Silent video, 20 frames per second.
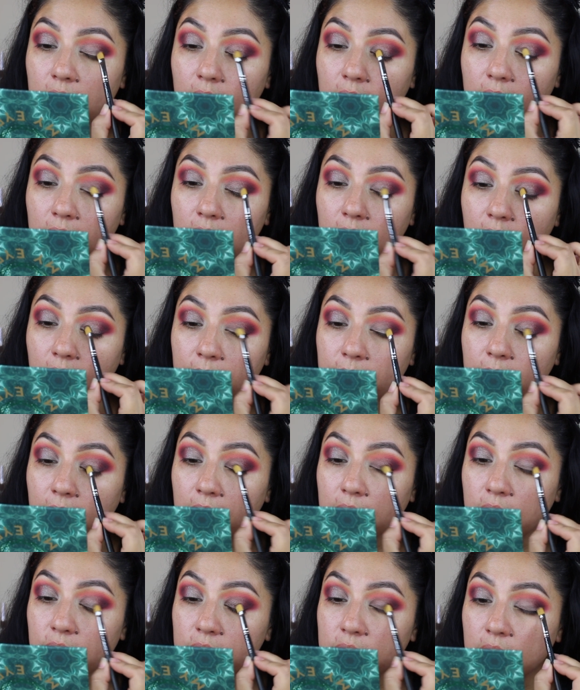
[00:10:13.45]
And I'm
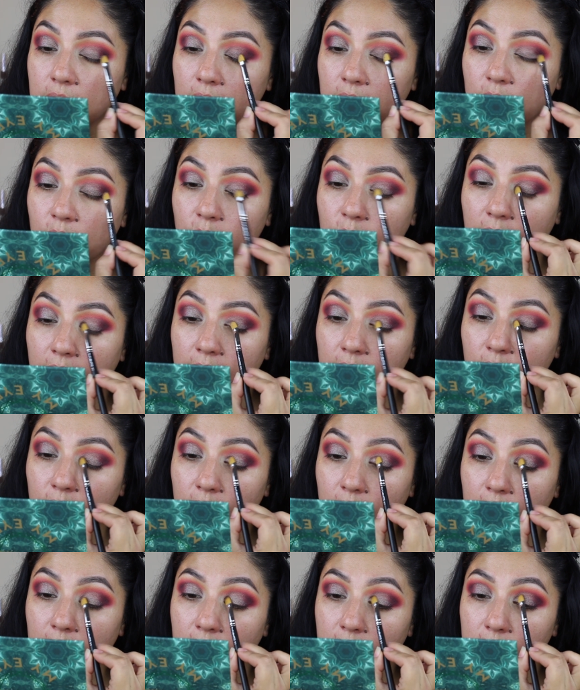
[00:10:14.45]
not using it wet
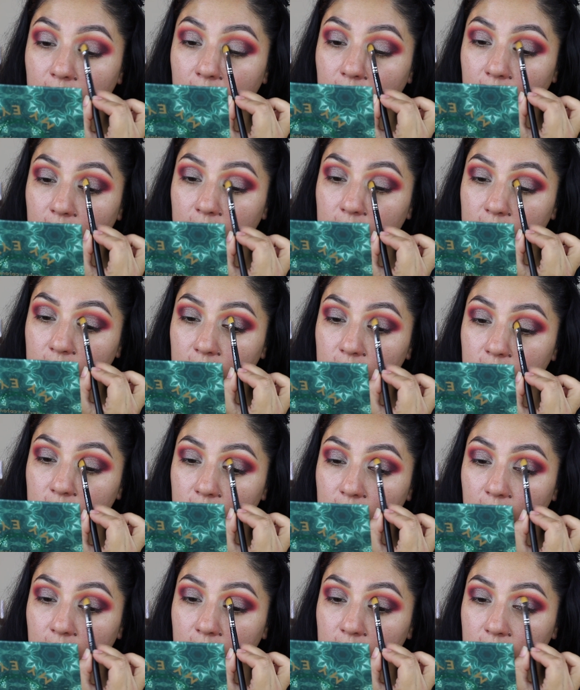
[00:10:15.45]
or anything. This
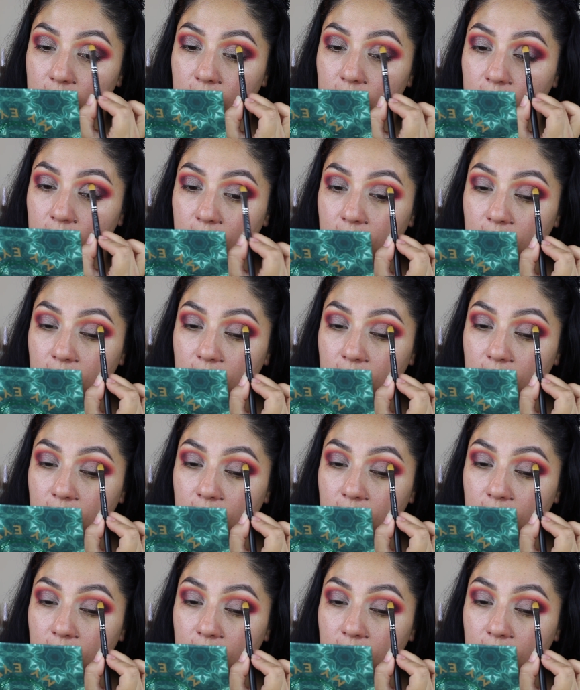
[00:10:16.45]
is just